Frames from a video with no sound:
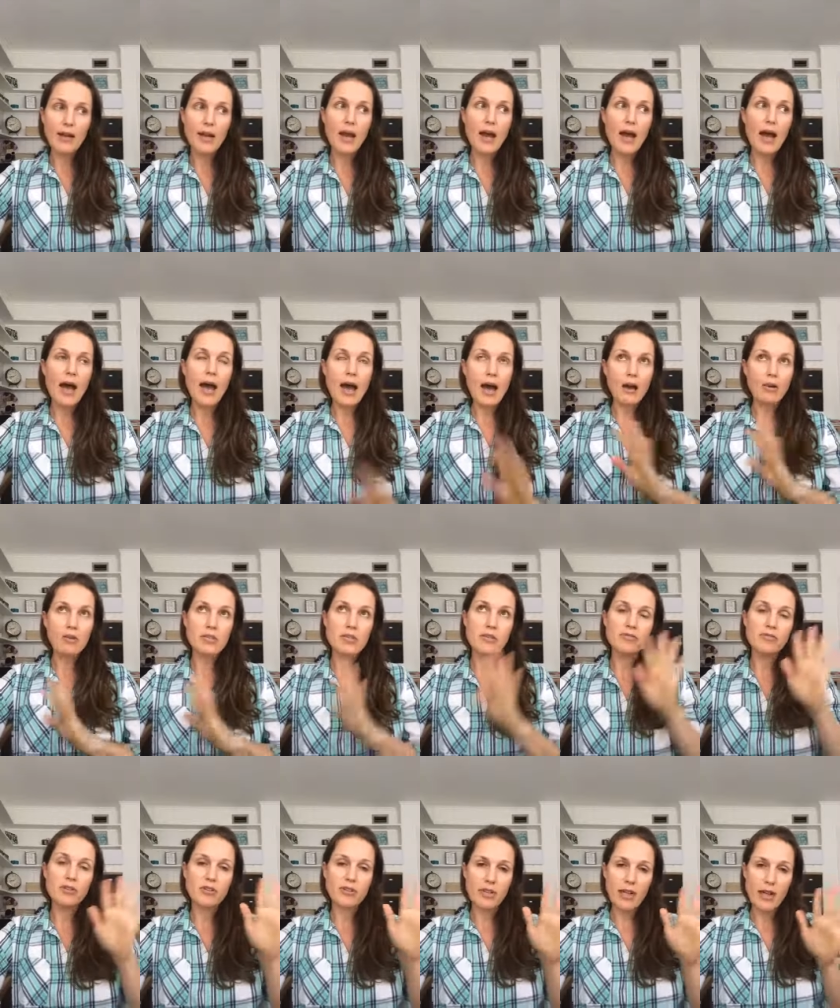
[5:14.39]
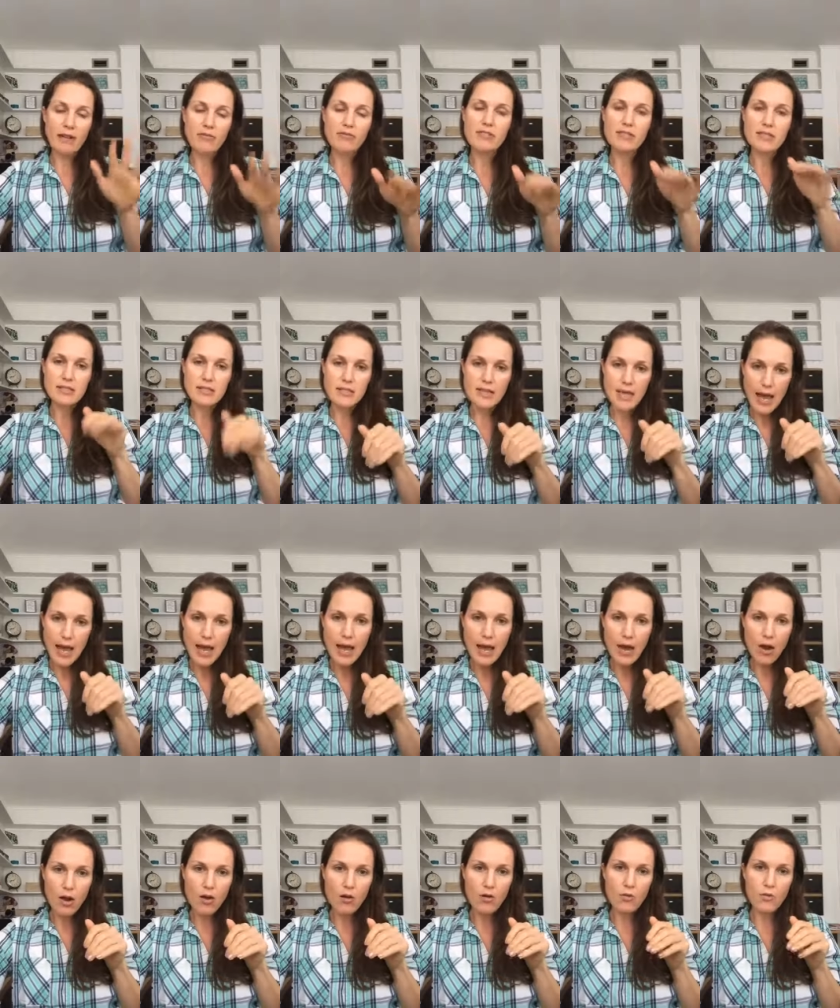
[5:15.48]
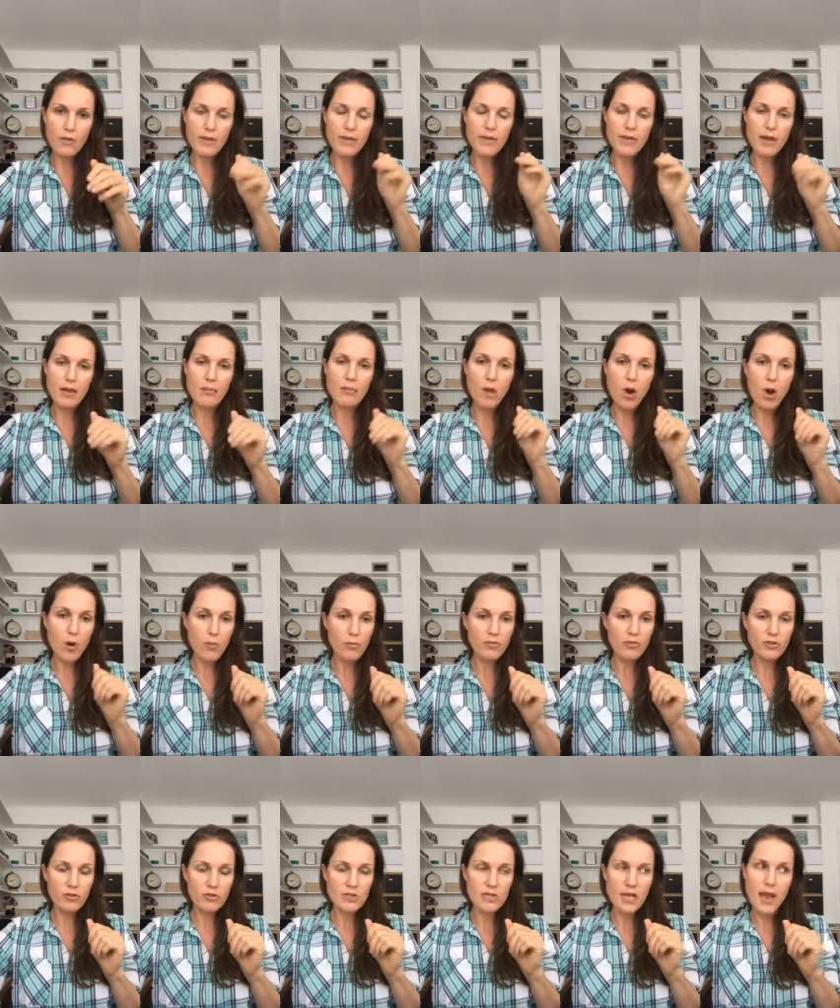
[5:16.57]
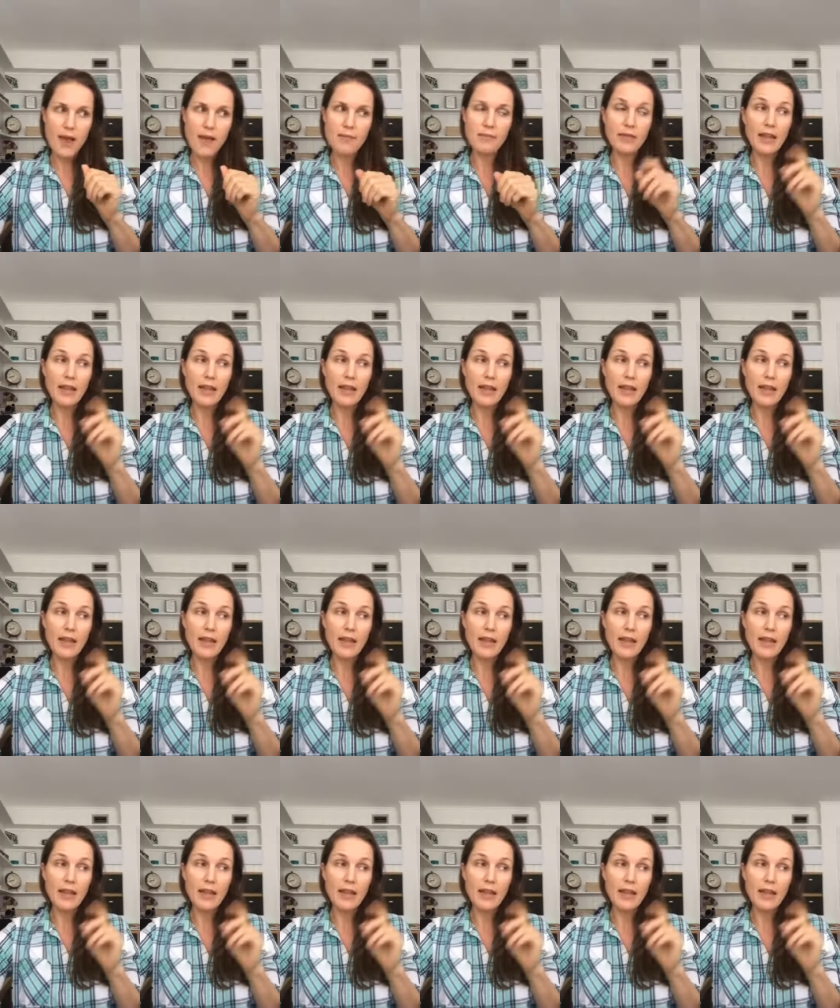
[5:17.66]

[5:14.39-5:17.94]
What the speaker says: how different life is now with him home full-time.